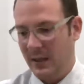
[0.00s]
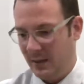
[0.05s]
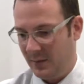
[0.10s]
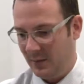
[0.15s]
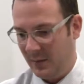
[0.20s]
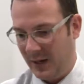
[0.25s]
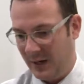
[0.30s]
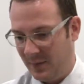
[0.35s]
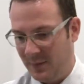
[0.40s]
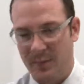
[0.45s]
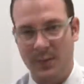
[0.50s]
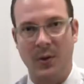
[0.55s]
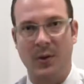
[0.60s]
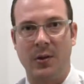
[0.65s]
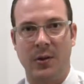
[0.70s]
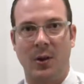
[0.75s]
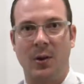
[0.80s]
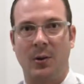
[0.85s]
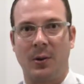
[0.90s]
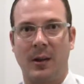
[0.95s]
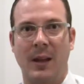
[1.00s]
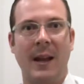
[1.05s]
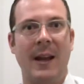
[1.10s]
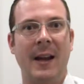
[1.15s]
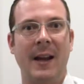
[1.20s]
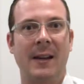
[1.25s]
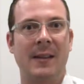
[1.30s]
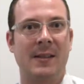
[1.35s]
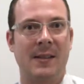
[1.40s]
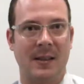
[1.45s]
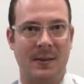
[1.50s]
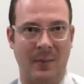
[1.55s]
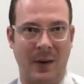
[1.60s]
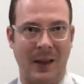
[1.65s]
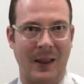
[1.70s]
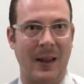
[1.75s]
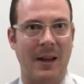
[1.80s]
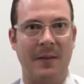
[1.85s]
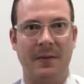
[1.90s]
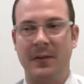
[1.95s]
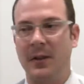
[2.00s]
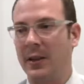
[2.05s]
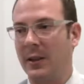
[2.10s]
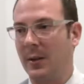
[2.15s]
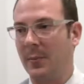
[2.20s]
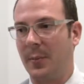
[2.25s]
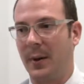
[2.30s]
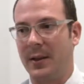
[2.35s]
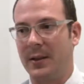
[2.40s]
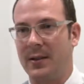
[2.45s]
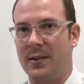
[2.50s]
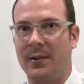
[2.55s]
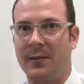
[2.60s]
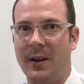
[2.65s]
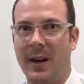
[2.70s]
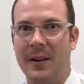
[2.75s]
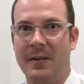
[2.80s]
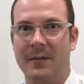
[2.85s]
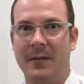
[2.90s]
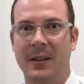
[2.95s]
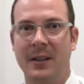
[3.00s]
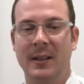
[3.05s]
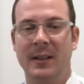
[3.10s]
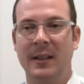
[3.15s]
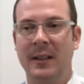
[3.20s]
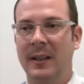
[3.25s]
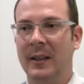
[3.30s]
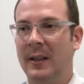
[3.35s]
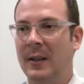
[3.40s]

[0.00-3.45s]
Both lower legs and my left foot compared to the right foot.